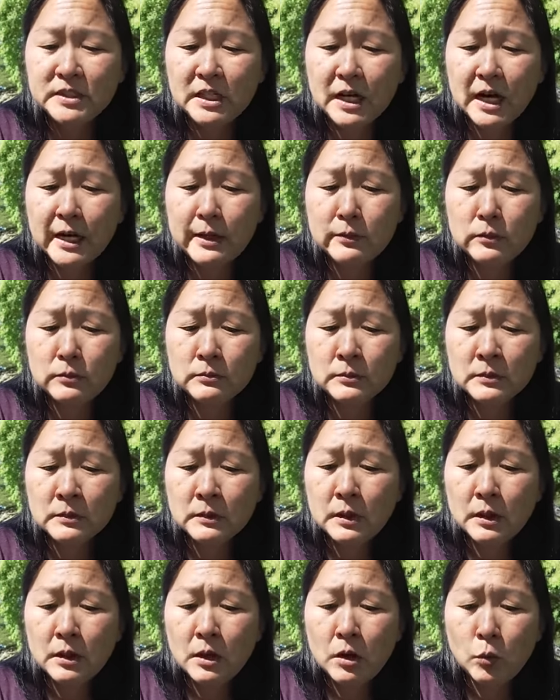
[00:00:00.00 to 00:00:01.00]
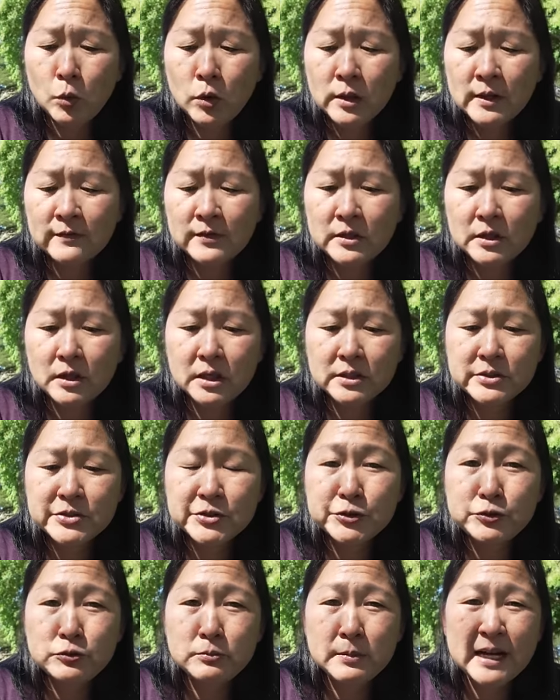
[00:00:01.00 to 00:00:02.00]
I would have gone
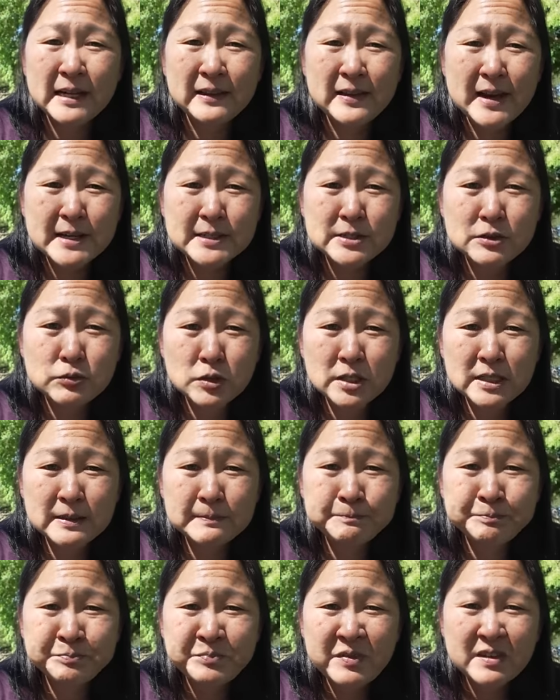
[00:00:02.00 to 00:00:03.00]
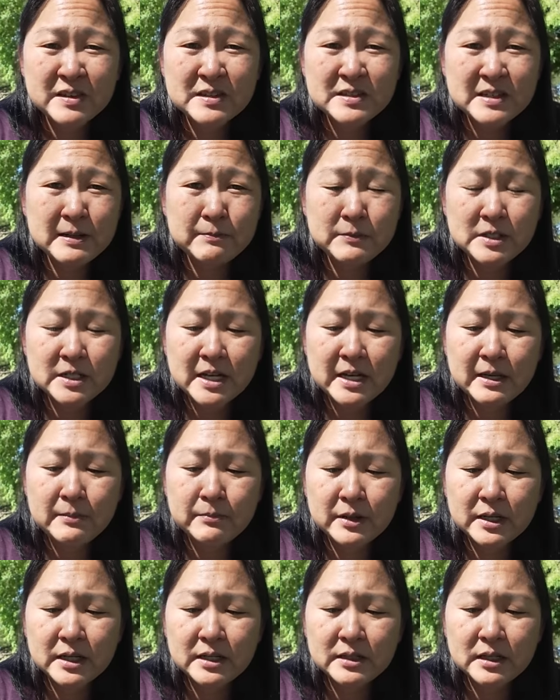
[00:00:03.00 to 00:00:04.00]
to my last one the same day,
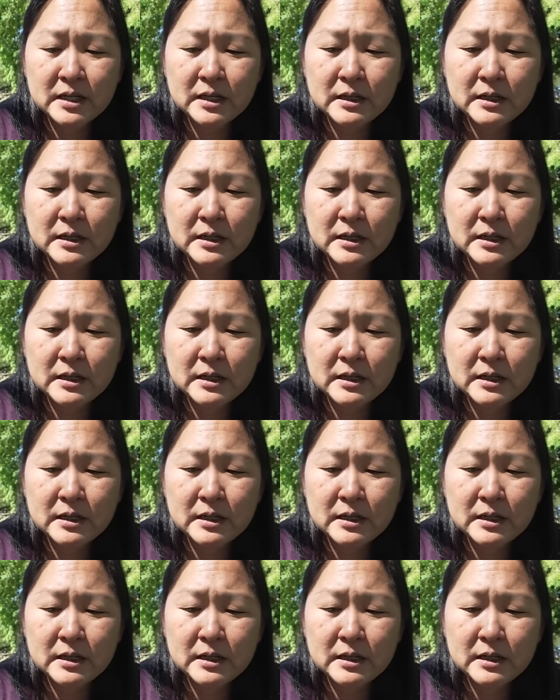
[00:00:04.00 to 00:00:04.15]
but